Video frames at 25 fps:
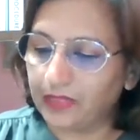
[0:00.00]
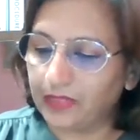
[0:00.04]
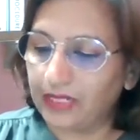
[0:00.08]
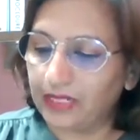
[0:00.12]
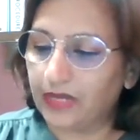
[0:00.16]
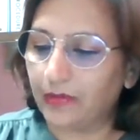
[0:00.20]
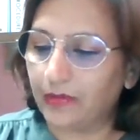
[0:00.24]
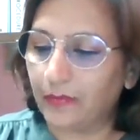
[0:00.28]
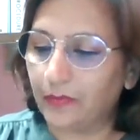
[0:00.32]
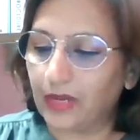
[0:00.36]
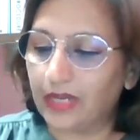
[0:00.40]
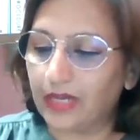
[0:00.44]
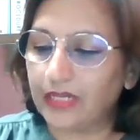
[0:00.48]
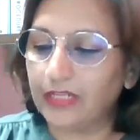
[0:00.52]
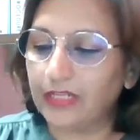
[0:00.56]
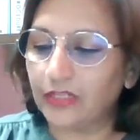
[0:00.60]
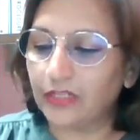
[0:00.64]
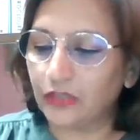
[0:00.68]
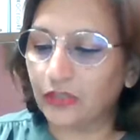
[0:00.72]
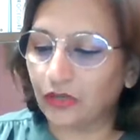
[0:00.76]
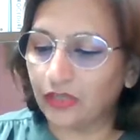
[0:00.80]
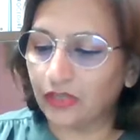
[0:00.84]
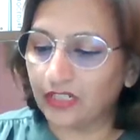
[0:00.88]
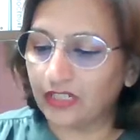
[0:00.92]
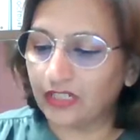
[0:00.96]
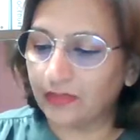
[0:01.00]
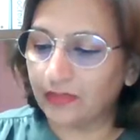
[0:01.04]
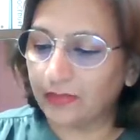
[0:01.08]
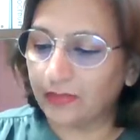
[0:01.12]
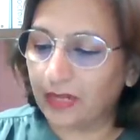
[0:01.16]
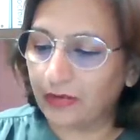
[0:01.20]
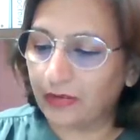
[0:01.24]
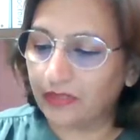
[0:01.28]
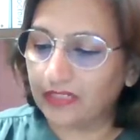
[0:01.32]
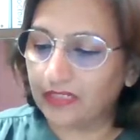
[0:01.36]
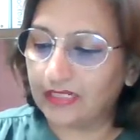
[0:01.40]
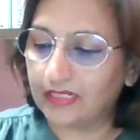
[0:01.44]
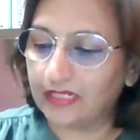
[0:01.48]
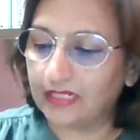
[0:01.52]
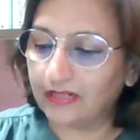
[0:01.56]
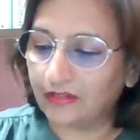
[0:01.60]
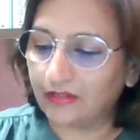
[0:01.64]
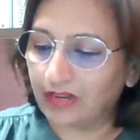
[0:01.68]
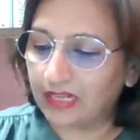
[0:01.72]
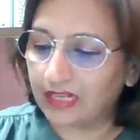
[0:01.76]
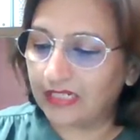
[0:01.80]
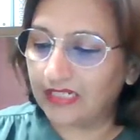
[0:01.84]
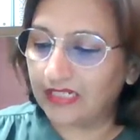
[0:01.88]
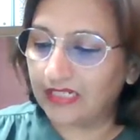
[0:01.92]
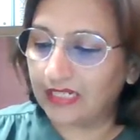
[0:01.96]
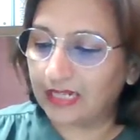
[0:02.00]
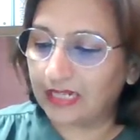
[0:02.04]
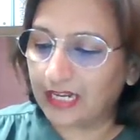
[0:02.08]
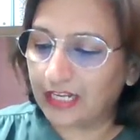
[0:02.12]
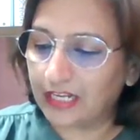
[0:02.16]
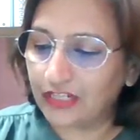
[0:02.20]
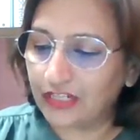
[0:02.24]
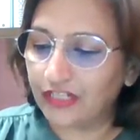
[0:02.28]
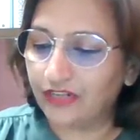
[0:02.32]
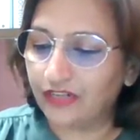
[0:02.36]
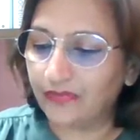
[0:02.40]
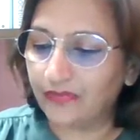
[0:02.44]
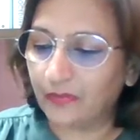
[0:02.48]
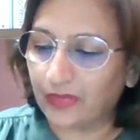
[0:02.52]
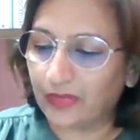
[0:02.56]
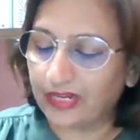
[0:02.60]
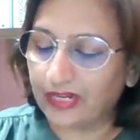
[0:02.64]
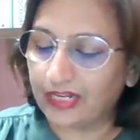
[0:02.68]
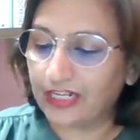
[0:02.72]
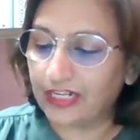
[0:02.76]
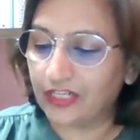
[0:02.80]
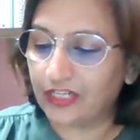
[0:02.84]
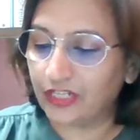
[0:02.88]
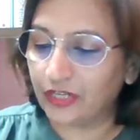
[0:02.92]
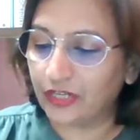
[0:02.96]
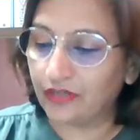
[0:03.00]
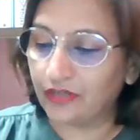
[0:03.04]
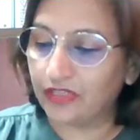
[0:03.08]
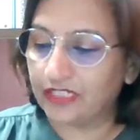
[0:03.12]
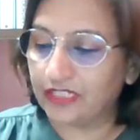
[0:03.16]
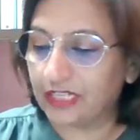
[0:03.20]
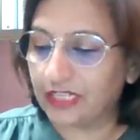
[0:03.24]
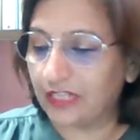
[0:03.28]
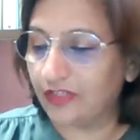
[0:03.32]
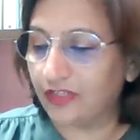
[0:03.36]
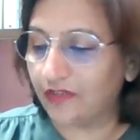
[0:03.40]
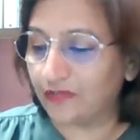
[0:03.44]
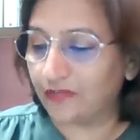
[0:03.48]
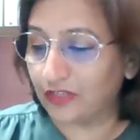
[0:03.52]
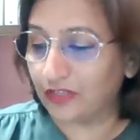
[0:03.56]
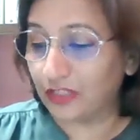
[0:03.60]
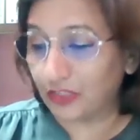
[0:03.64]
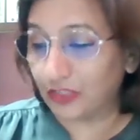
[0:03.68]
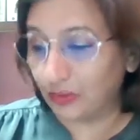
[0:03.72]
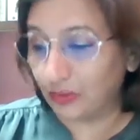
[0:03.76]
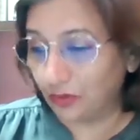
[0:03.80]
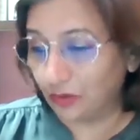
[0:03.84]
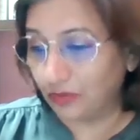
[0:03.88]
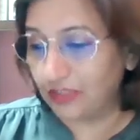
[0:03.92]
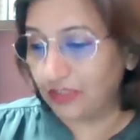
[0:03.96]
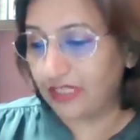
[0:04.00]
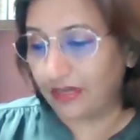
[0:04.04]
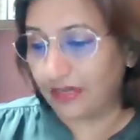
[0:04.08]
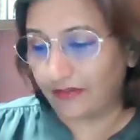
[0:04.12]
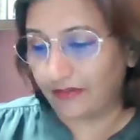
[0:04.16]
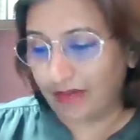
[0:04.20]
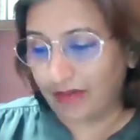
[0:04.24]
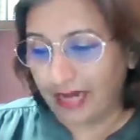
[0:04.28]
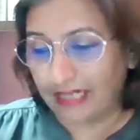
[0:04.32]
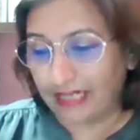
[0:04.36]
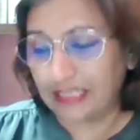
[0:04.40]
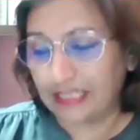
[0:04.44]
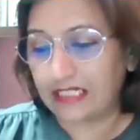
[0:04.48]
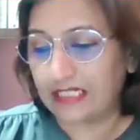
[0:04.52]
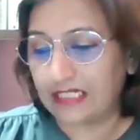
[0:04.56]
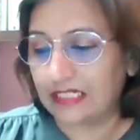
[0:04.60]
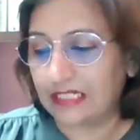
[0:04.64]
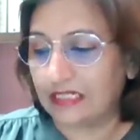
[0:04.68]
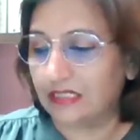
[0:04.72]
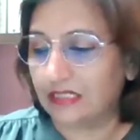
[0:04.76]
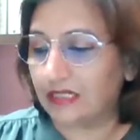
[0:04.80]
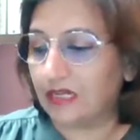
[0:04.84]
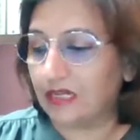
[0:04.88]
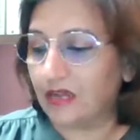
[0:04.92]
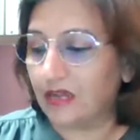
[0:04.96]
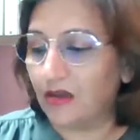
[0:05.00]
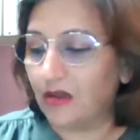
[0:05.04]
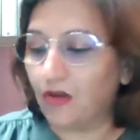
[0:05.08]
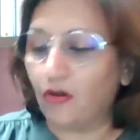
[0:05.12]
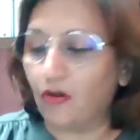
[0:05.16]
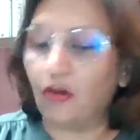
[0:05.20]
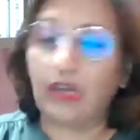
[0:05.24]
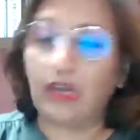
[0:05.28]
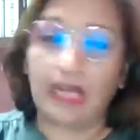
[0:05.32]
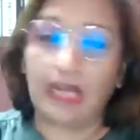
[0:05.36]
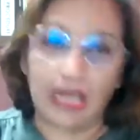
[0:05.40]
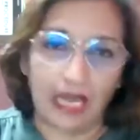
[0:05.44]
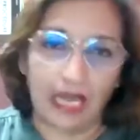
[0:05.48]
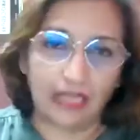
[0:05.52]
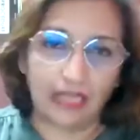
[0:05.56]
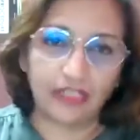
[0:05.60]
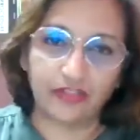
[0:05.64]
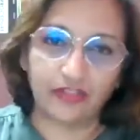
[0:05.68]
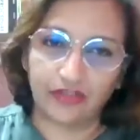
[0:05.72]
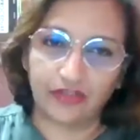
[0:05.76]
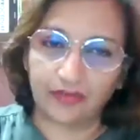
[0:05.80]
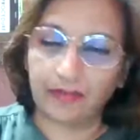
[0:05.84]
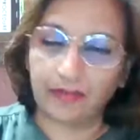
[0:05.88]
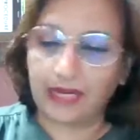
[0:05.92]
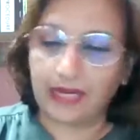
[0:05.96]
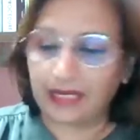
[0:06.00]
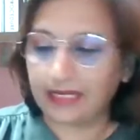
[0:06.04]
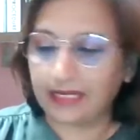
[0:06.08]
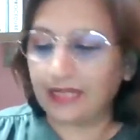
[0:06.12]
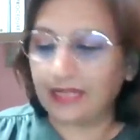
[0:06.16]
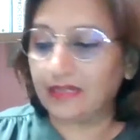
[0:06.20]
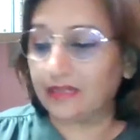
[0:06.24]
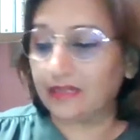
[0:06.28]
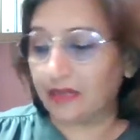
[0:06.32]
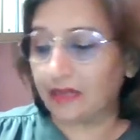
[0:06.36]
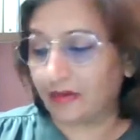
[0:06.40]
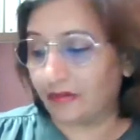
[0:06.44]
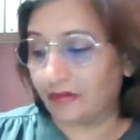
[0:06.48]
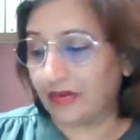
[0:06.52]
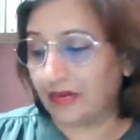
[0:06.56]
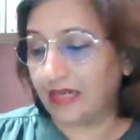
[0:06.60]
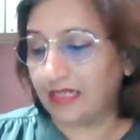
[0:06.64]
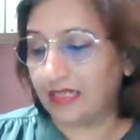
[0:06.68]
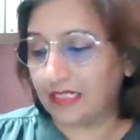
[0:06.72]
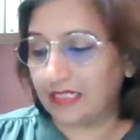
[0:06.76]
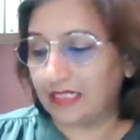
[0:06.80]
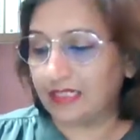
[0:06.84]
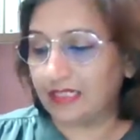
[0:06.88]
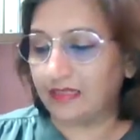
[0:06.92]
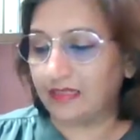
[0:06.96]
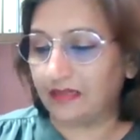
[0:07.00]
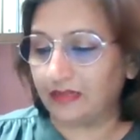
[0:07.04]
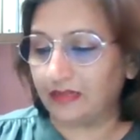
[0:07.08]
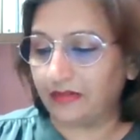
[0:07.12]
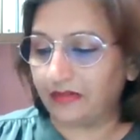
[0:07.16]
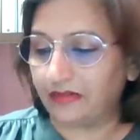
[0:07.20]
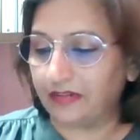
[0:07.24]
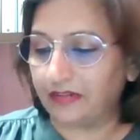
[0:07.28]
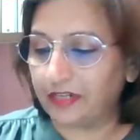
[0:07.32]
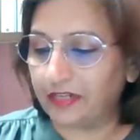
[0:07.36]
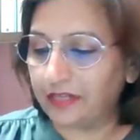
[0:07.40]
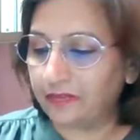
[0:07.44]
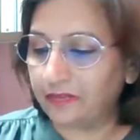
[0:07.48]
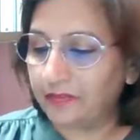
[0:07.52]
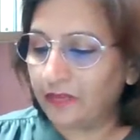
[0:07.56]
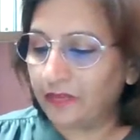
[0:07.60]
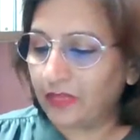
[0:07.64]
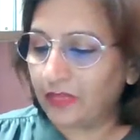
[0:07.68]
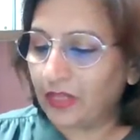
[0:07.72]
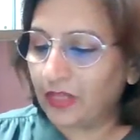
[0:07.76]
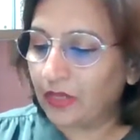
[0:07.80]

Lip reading: Yeah, where it talks about the resignation, vacation, or death of a sole director or last remaining director, right?